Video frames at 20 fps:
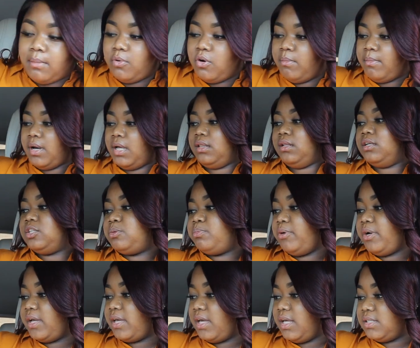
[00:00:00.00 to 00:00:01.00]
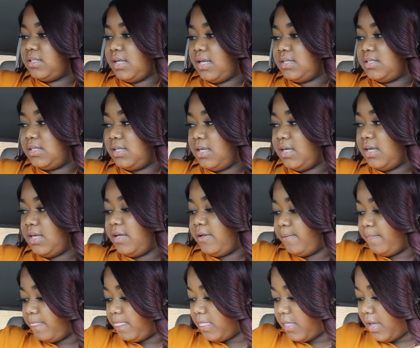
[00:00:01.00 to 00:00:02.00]
I'm on my lunch break. As I
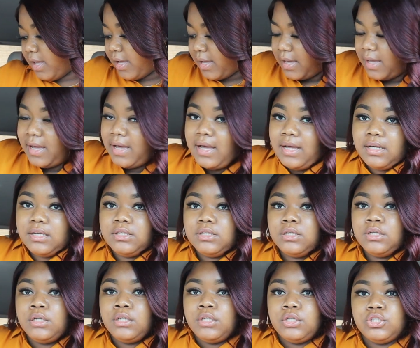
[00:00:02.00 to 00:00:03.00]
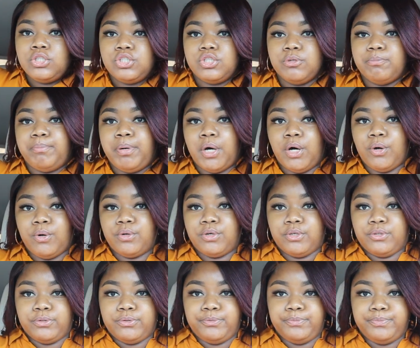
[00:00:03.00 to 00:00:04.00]
said, I got
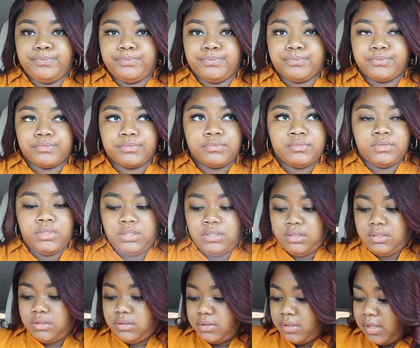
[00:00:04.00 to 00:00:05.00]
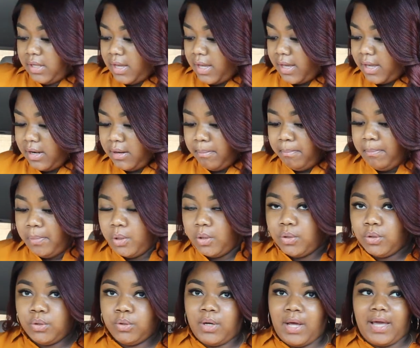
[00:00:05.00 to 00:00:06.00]
Chipotle. Okay, I got a
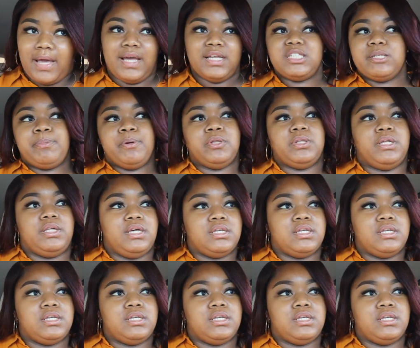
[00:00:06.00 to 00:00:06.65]
bowl. I got Chipotle